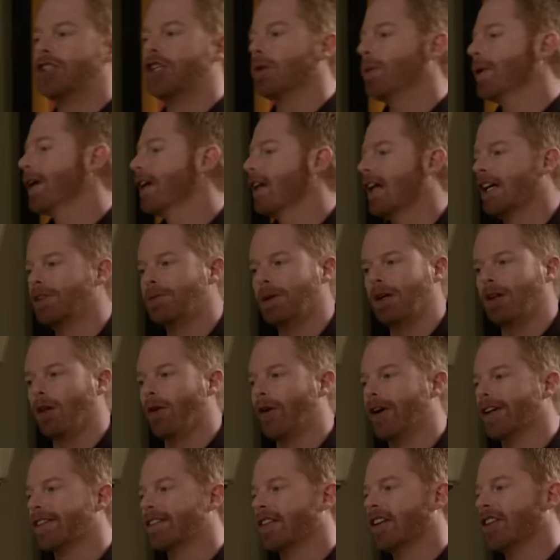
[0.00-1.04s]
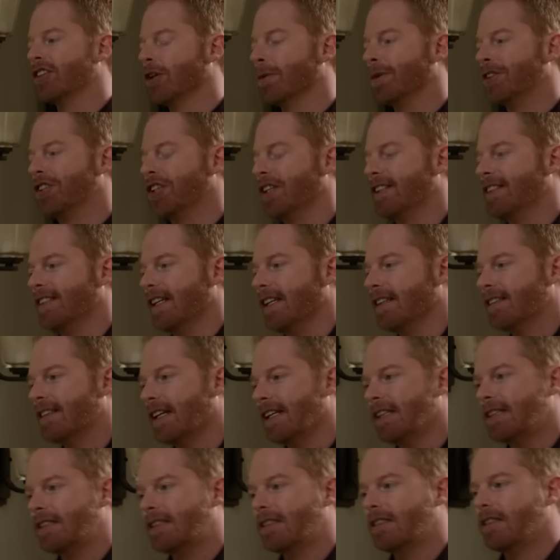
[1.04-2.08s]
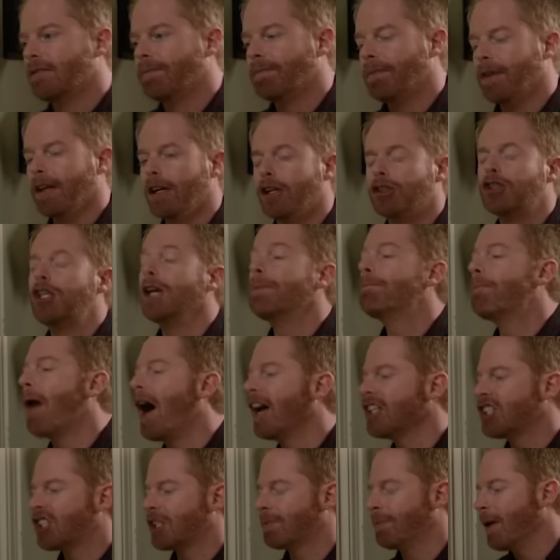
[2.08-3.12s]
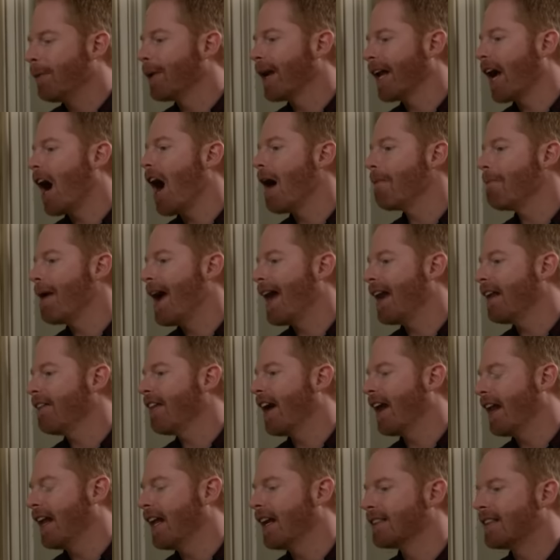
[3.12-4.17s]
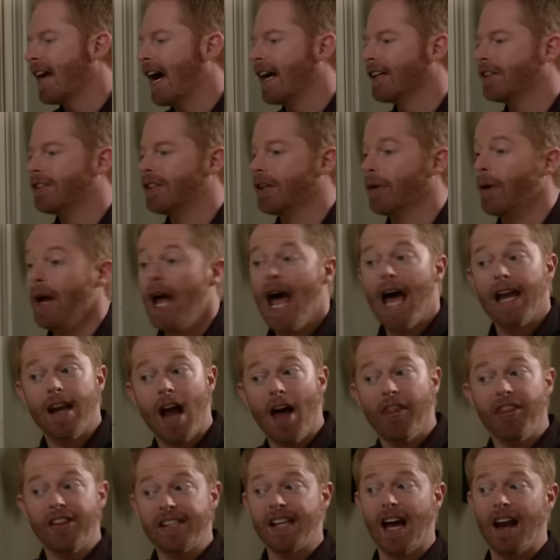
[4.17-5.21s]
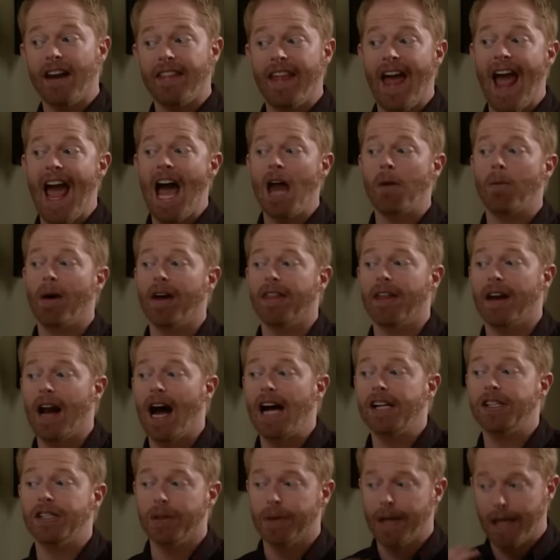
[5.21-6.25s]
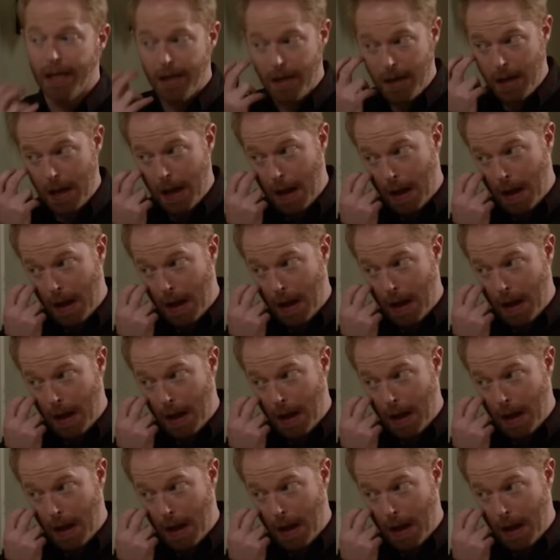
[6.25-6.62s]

Do you realize what Gloria's gonna do when she sees this? She punched me when I got Manny that henna tattoo, and not the side of the hand way that I do it.